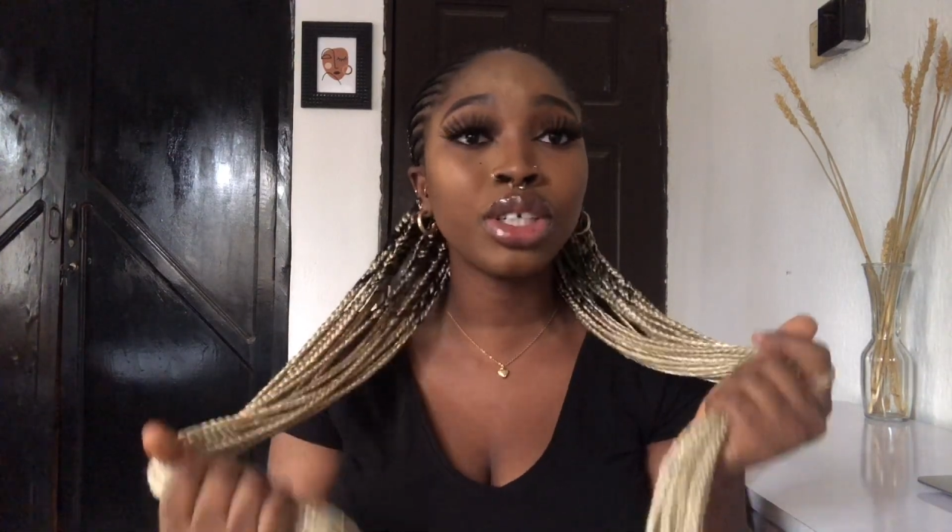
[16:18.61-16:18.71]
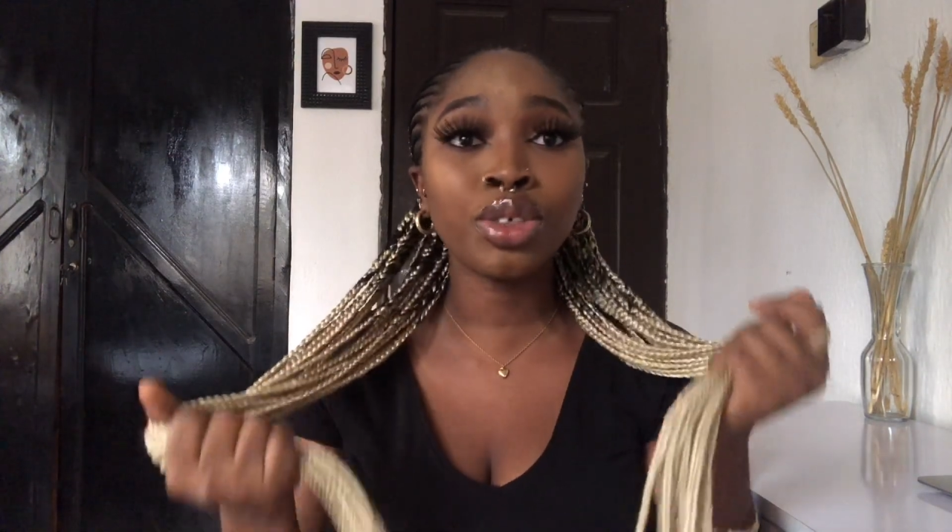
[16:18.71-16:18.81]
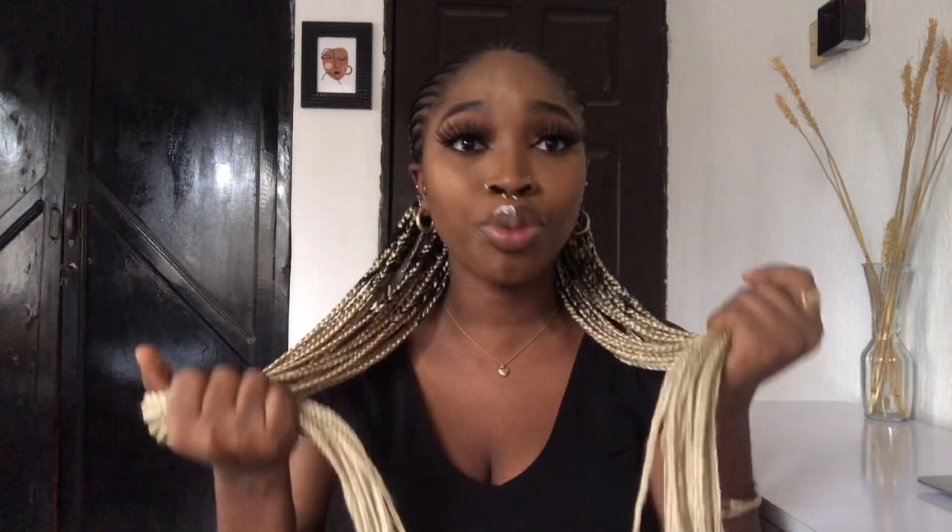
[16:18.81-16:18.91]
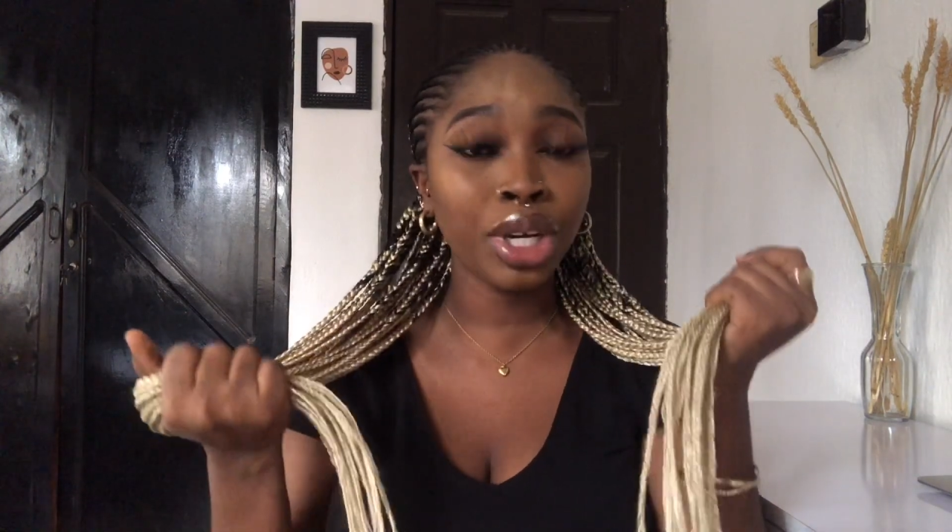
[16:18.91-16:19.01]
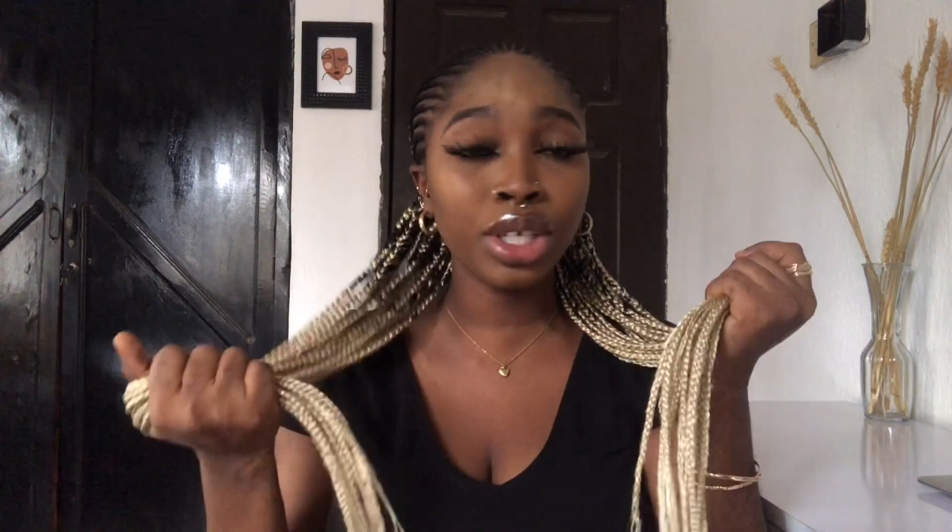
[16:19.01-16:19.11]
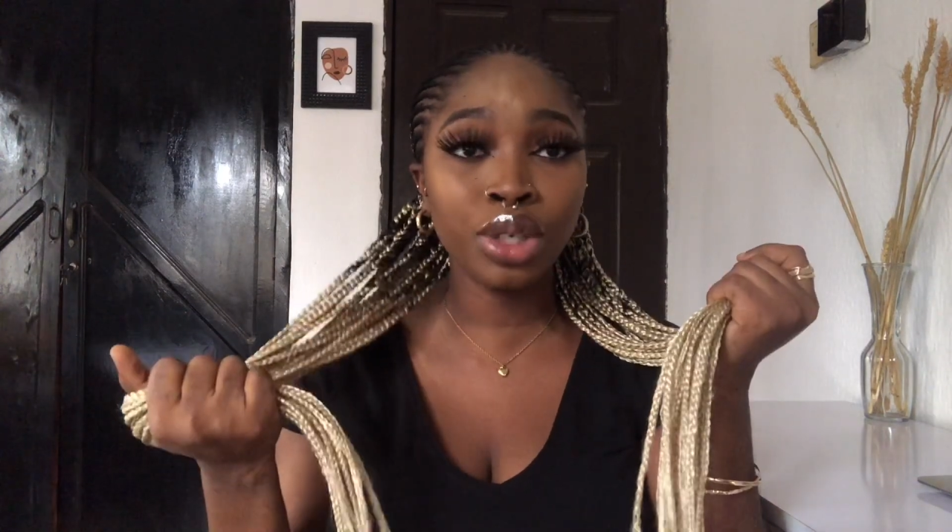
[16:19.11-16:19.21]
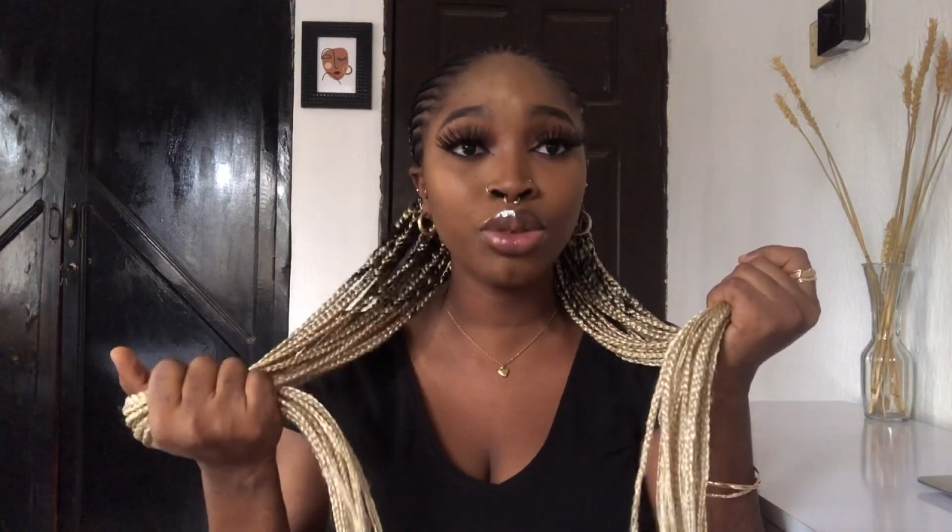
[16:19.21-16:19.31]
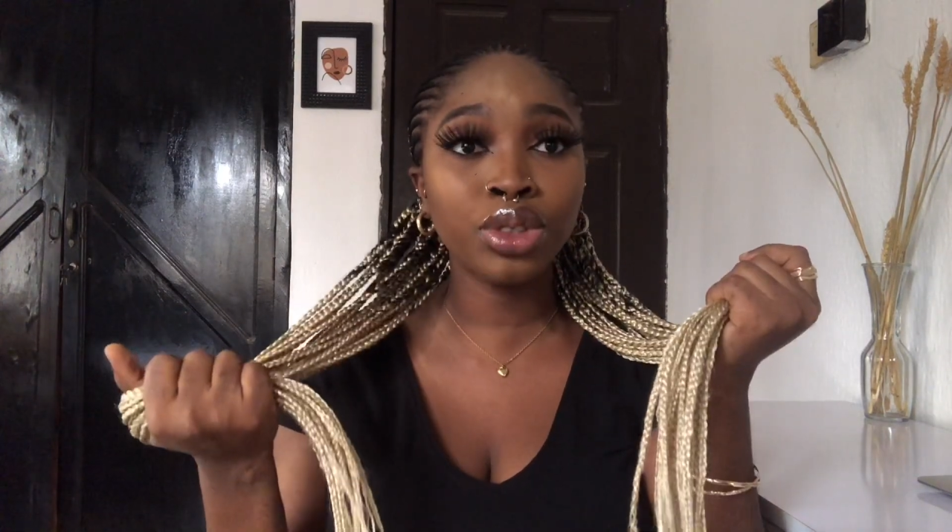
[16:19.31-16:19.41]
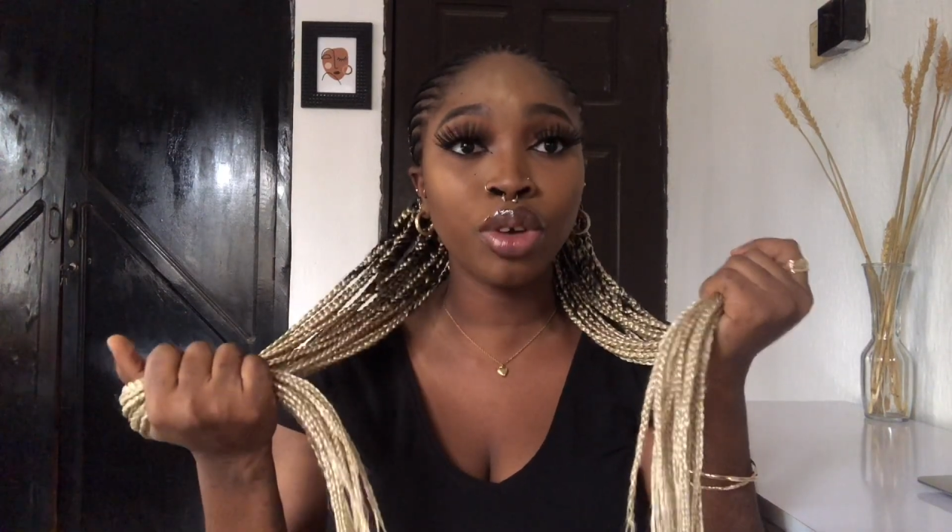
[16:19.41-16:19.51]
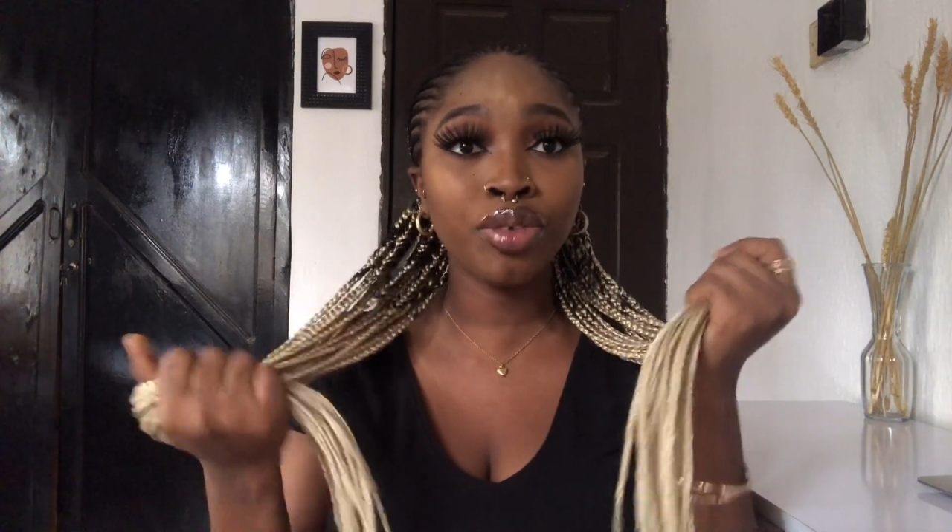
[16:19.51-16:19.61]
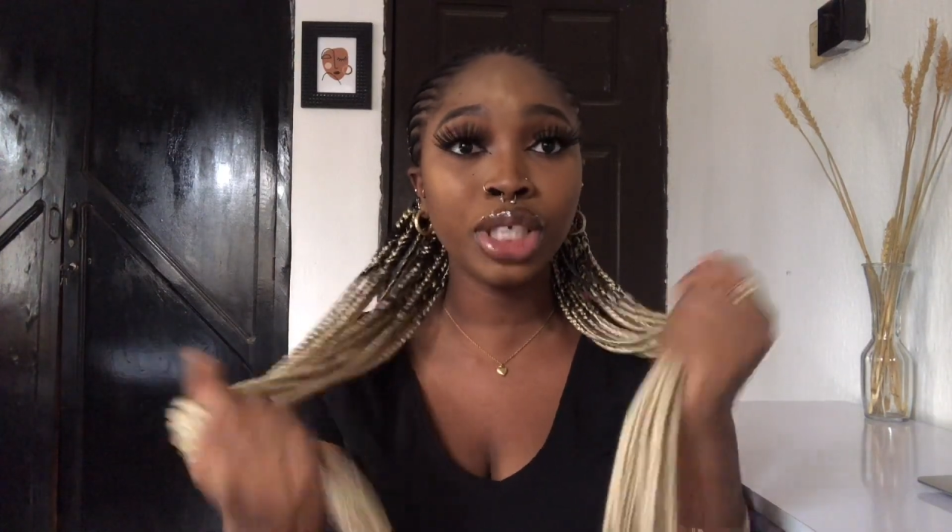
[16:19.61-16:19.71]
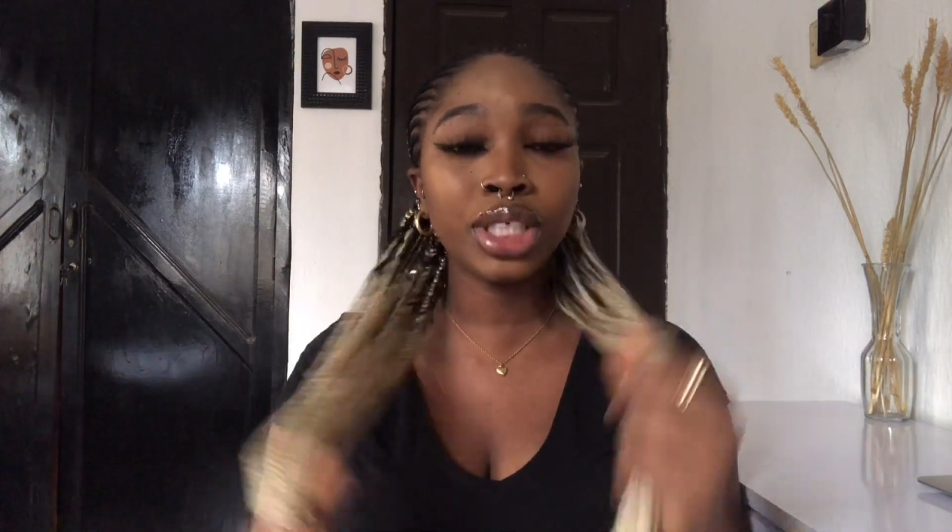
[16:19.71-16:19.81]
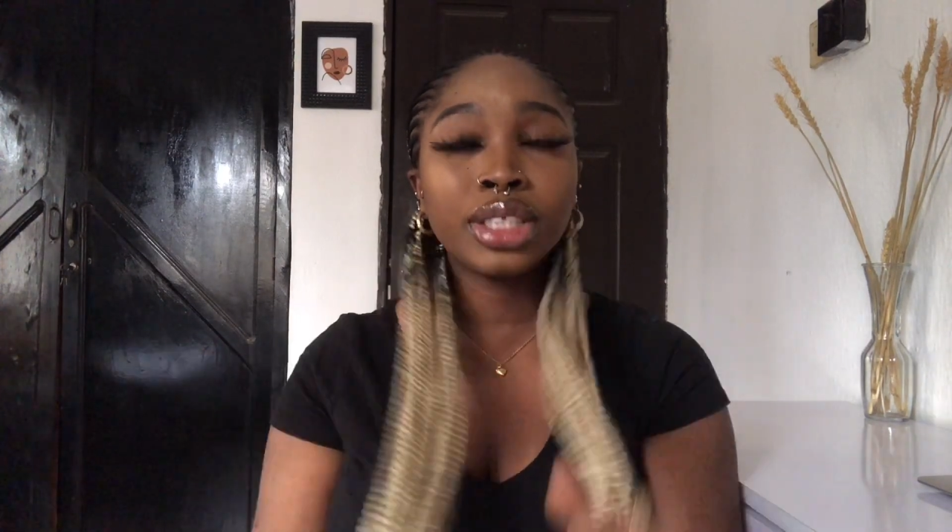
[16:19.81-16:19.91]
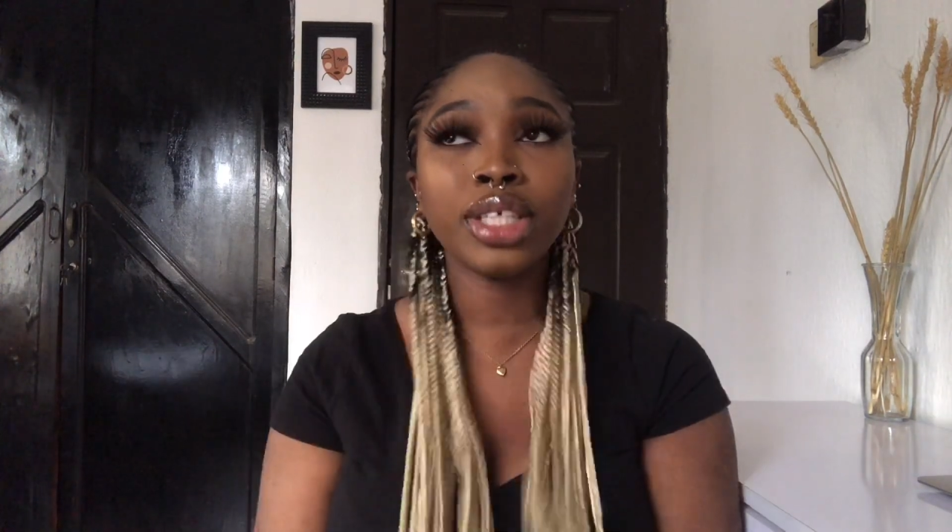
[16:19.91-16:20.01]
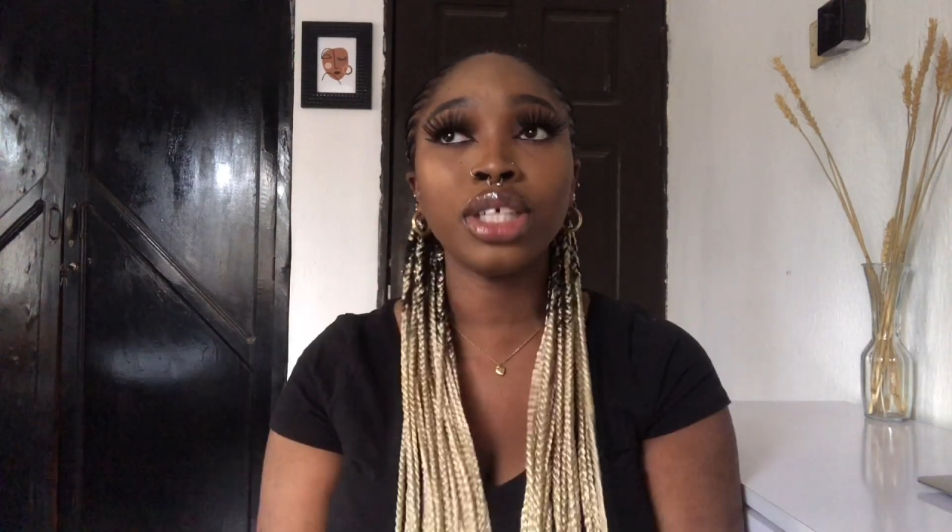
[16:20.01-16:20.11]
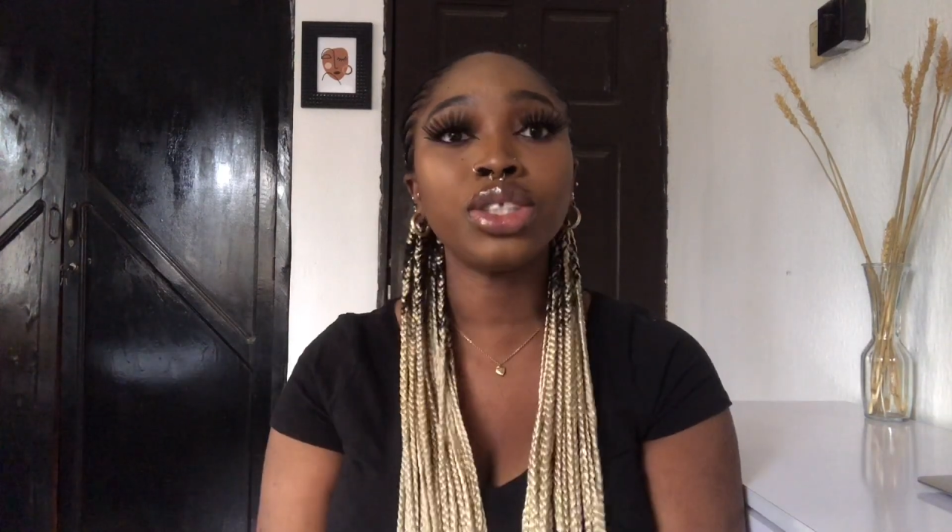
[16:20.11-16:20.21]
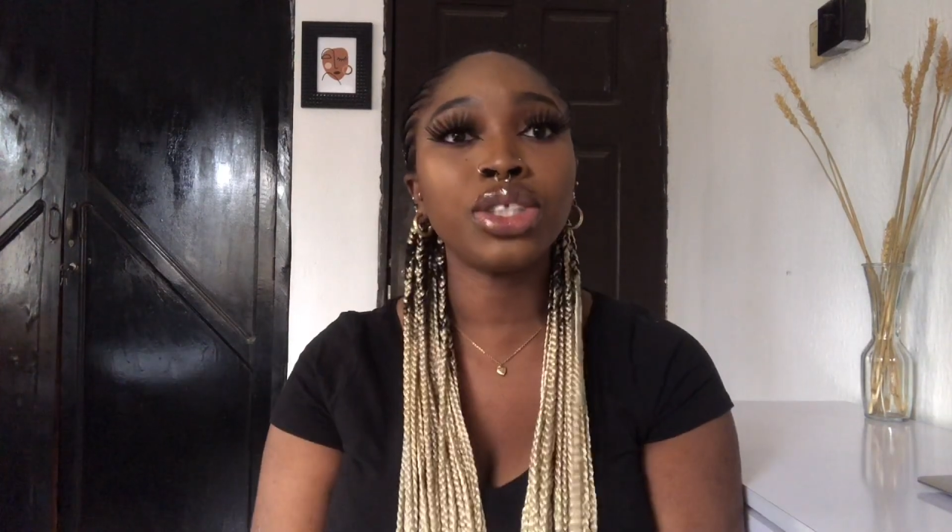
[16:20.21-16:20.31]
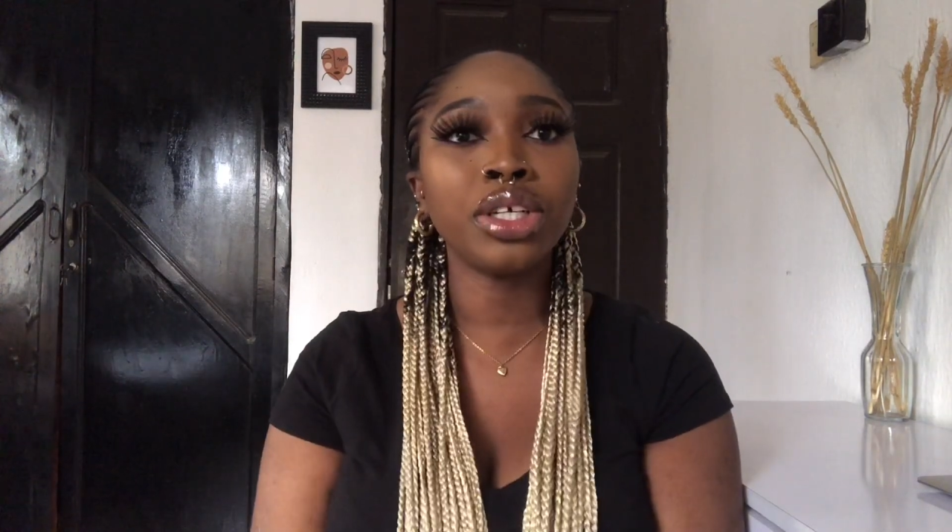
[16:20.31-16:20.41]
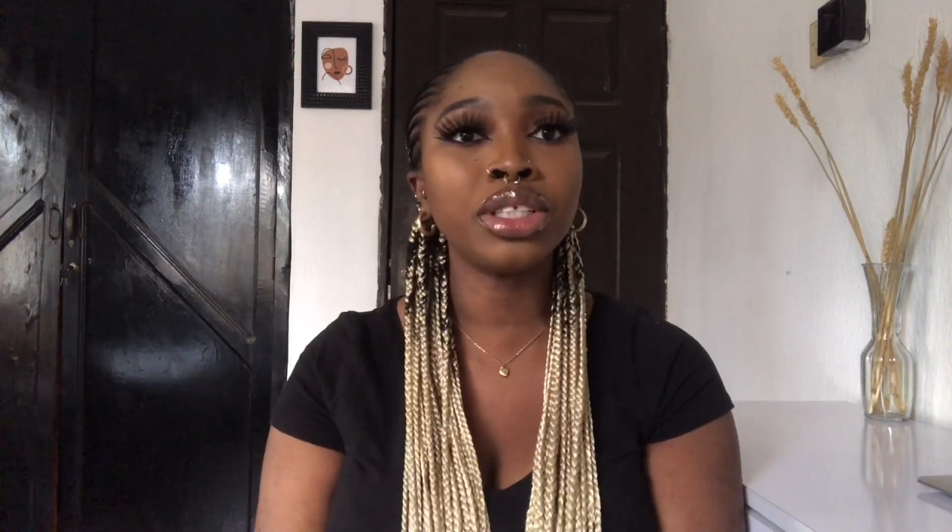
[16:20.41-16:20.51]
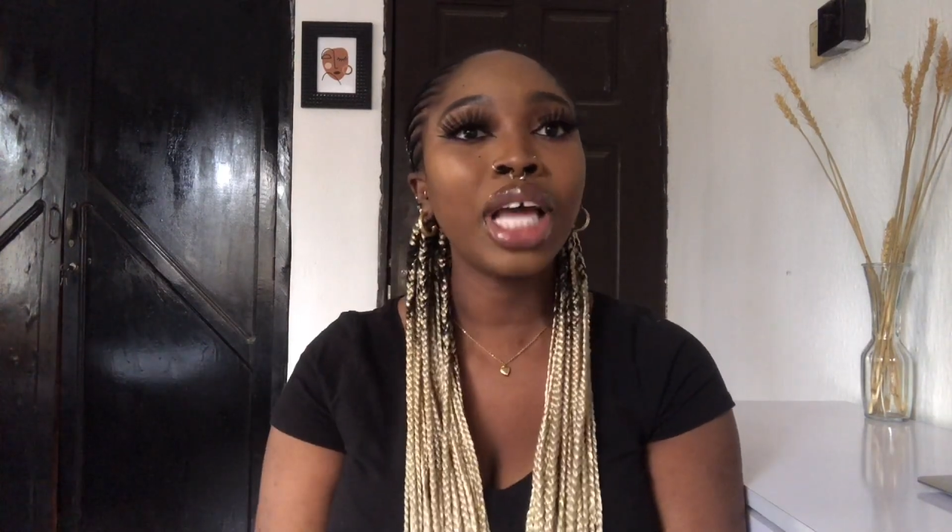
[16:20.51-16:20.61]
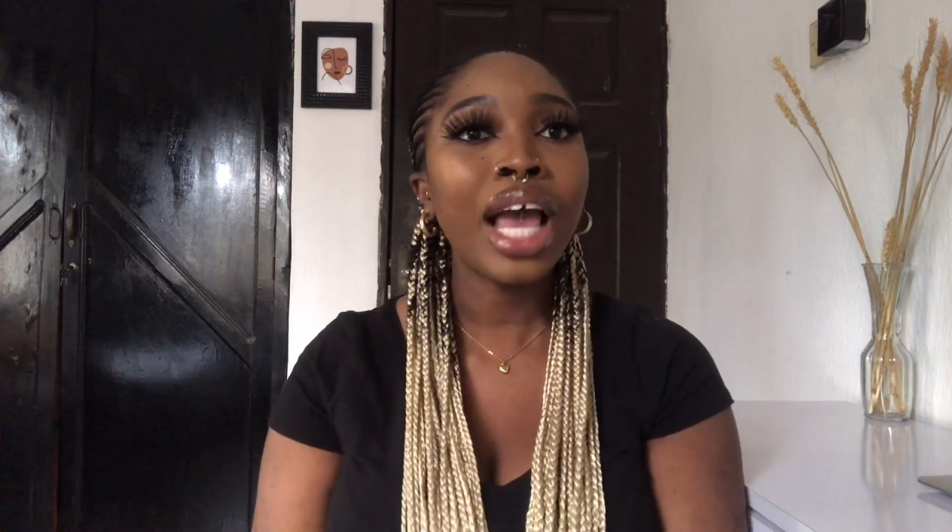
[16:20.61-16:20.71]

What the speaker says: great use of these extensions,